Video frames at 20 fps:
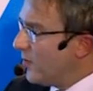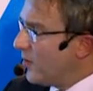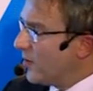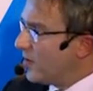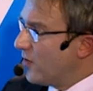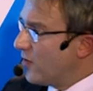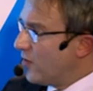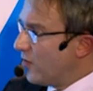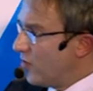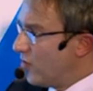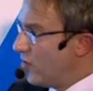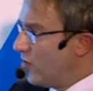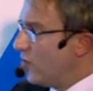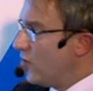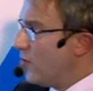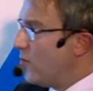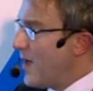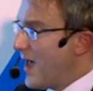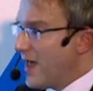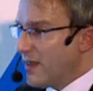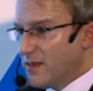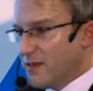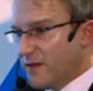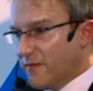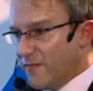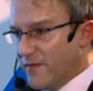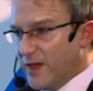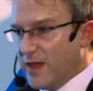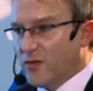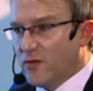what you consume has an
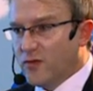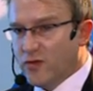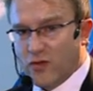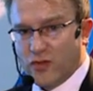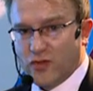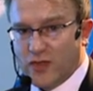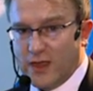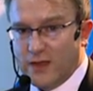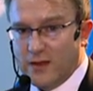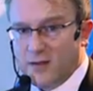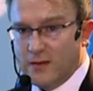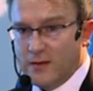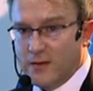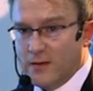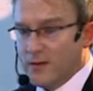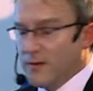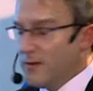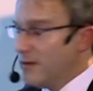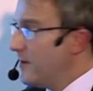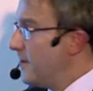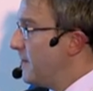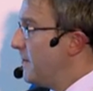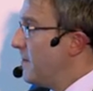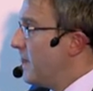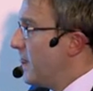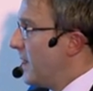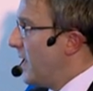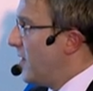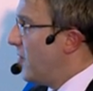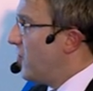effect on your skin.
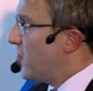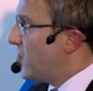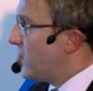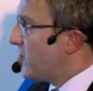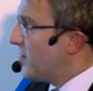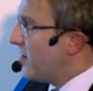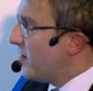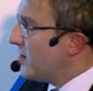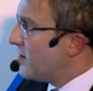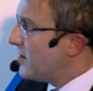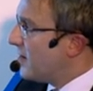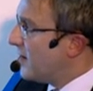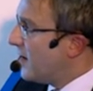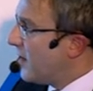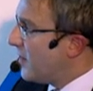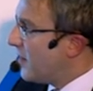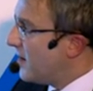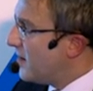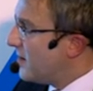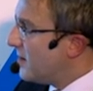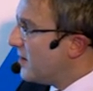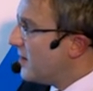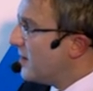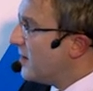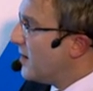And this is just another